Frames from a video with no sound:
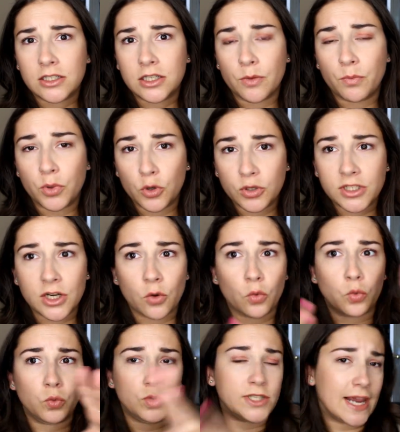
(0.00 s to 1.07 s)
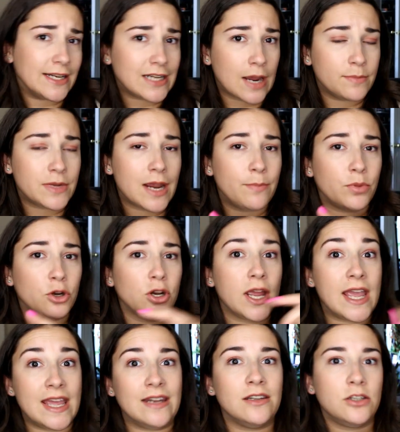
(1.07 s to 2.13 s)
to boost a daytime
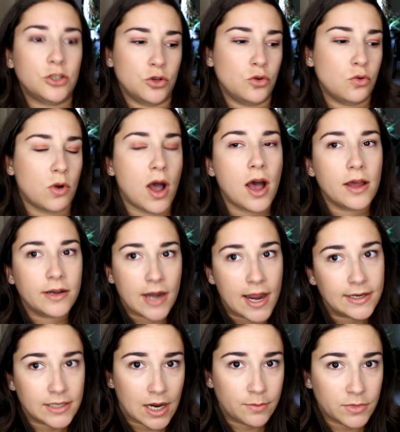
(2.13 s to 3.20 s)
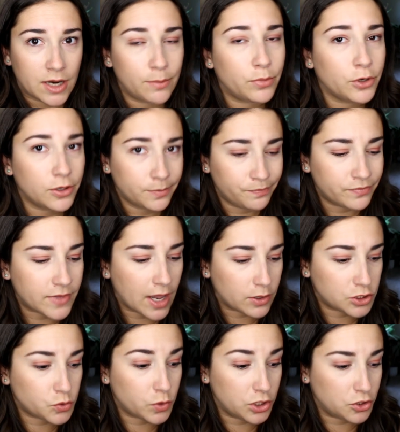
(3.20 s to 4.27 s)
diaper into a nighttime diaper.
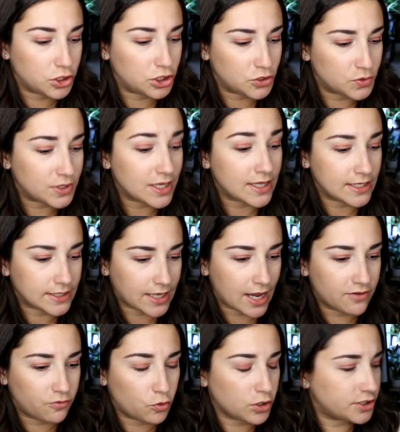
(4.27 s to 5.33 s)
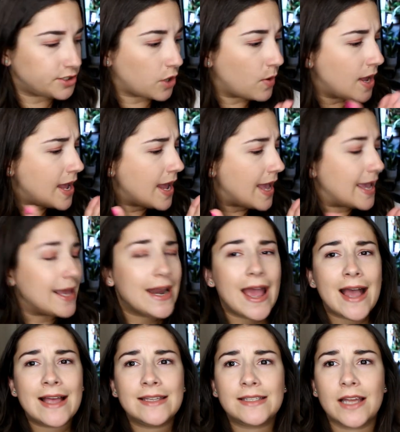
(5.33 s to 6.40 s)
That's what you could use this guy for. So it
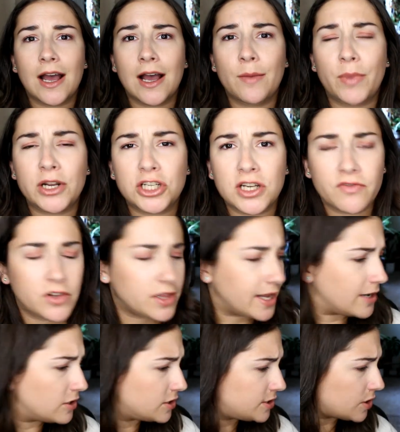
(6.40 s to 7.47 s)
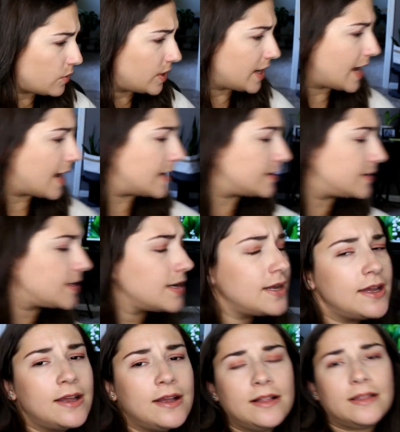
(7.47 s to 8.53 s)
has a bunch of different layers. So it has
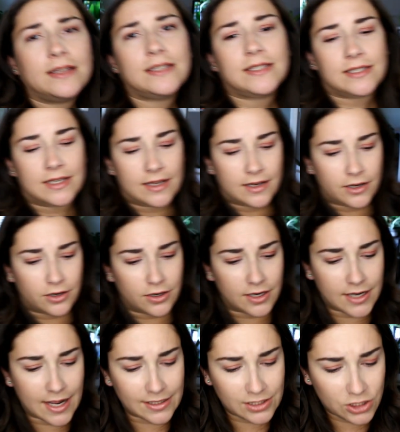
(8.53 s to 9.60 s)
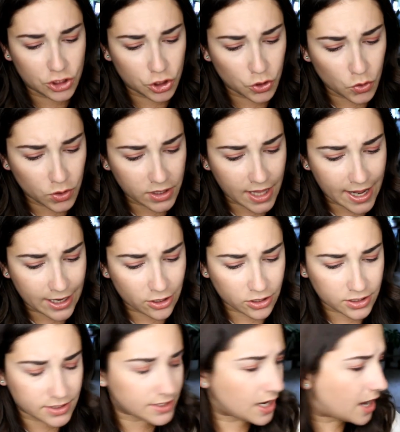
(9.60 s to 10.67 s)
let's see here. It has two
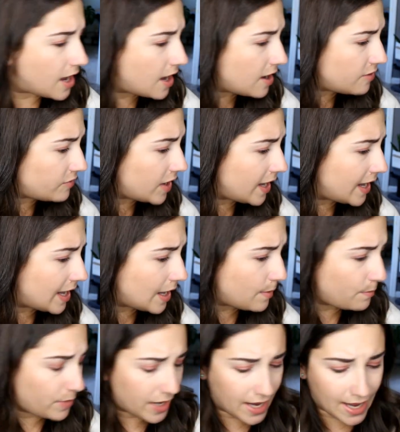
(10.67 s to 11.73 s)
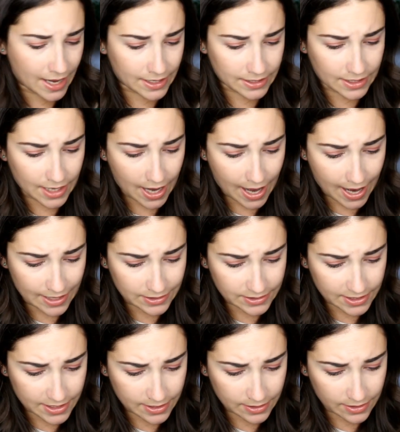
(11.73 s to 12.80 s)
layers of hemp and
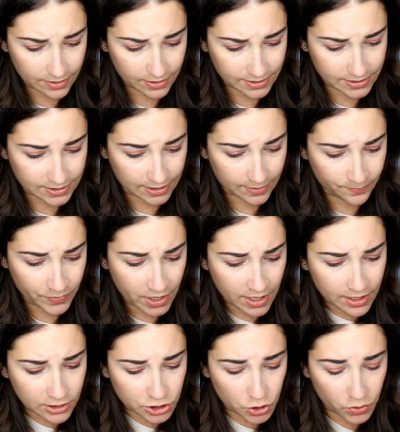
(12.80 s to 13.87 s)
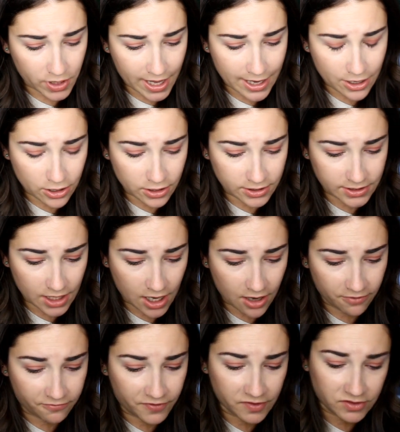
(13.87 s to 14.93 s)
cotton. Let's see, two layers
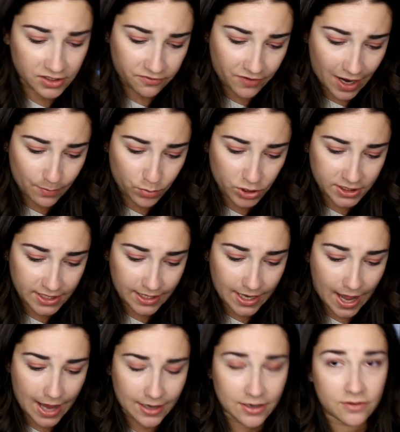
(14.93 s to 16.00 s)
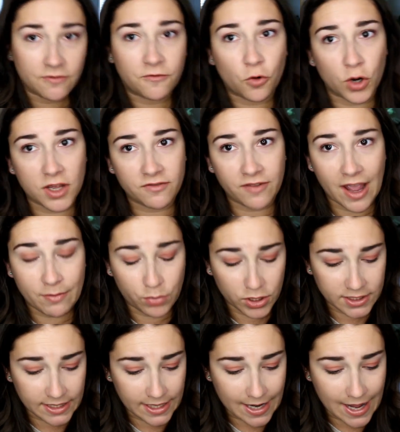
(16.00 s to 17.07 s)
of 55% cotton,
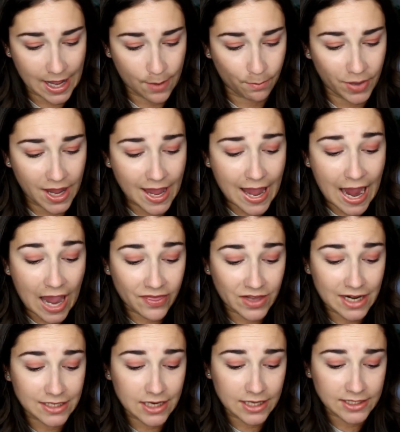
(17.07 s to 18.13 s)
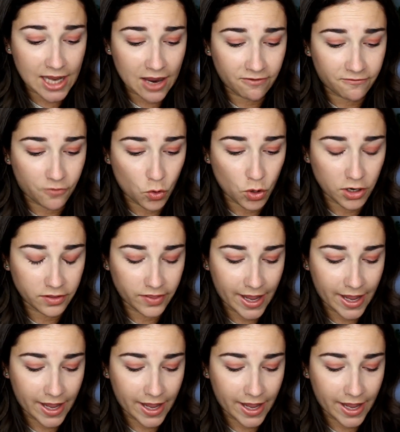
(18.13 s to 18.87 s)
45% hemp, and then it does have four